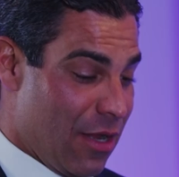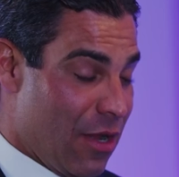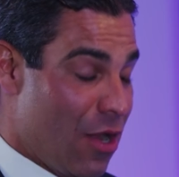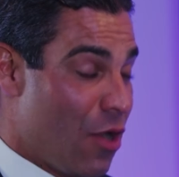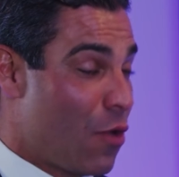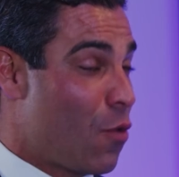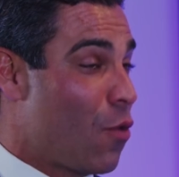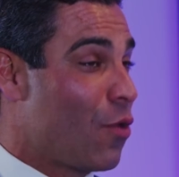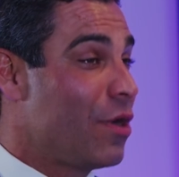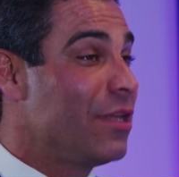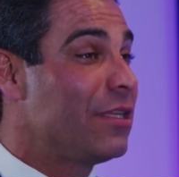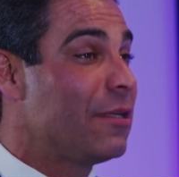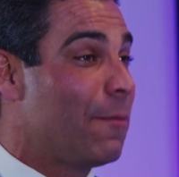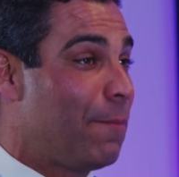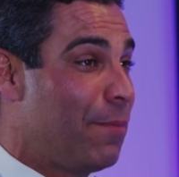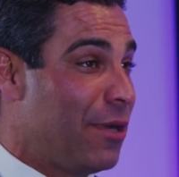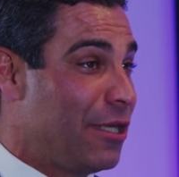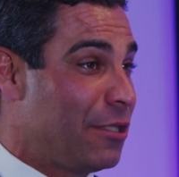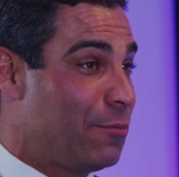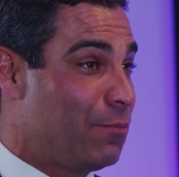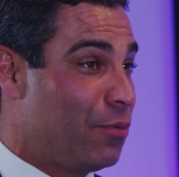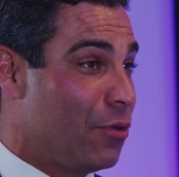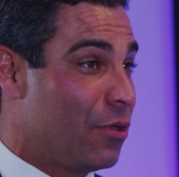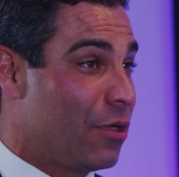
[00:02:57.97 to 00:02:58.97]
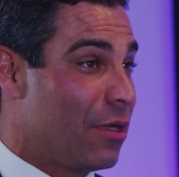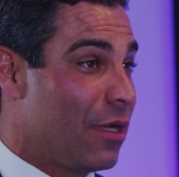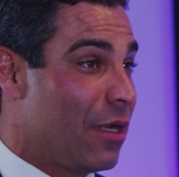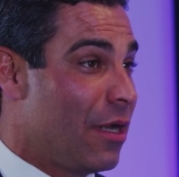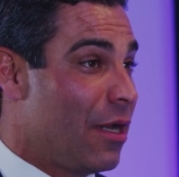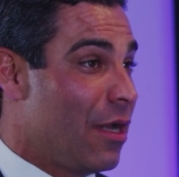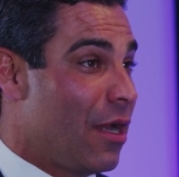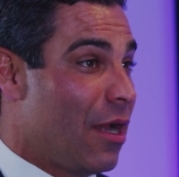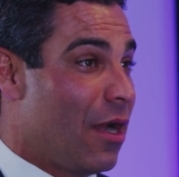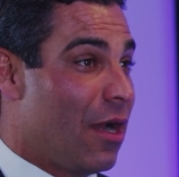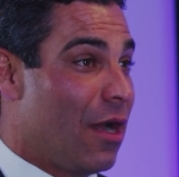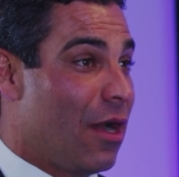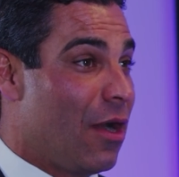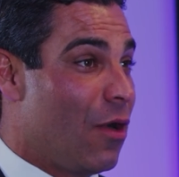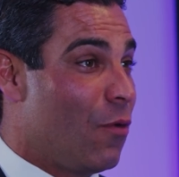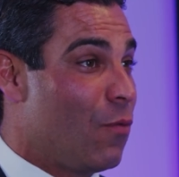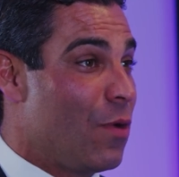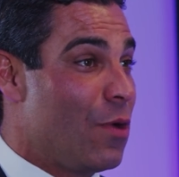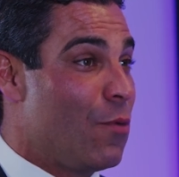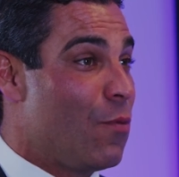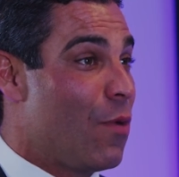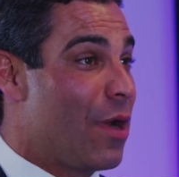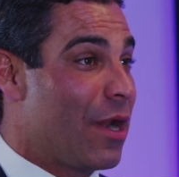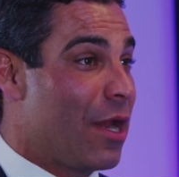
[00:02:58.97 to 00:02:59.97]
According to PitchBook, uh,
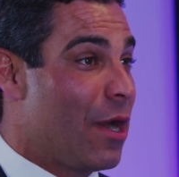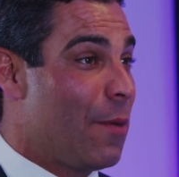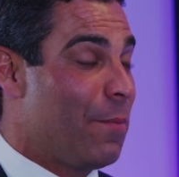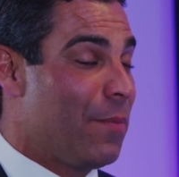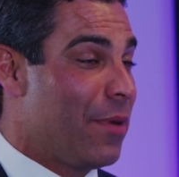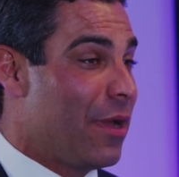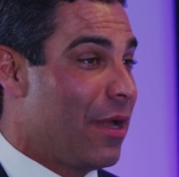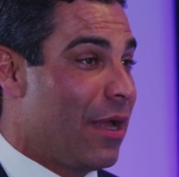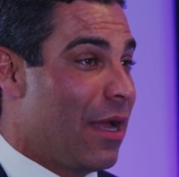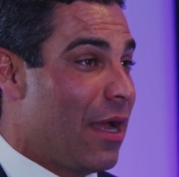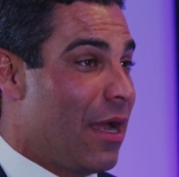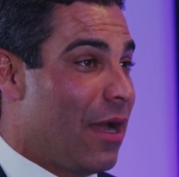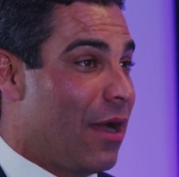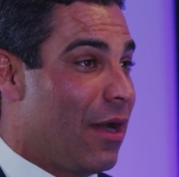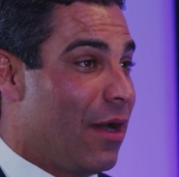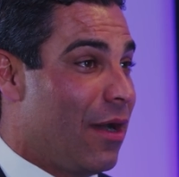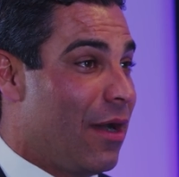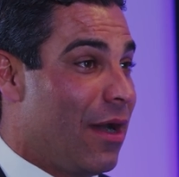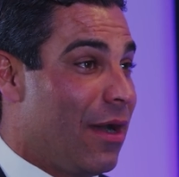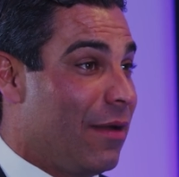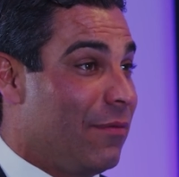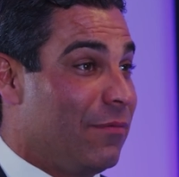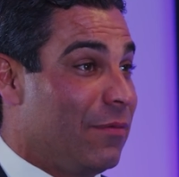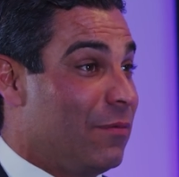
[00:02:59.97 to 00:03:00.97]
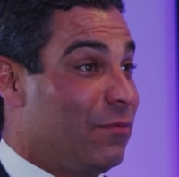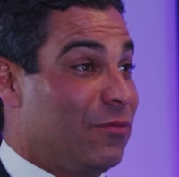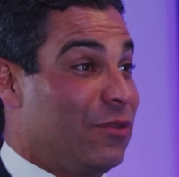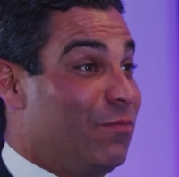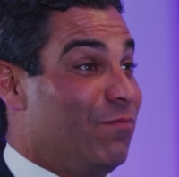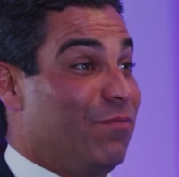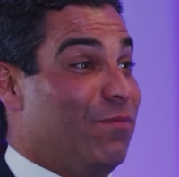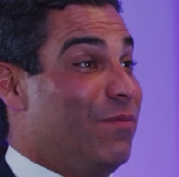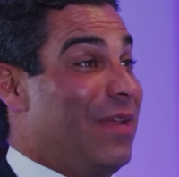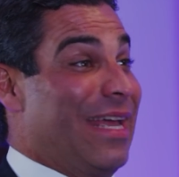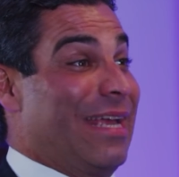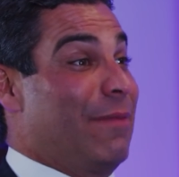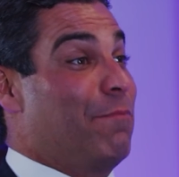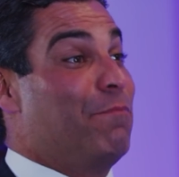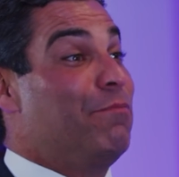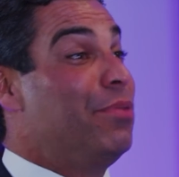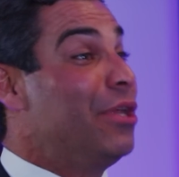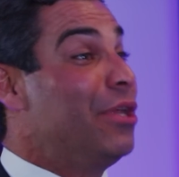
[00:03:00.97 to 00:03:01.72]
we went up uh, like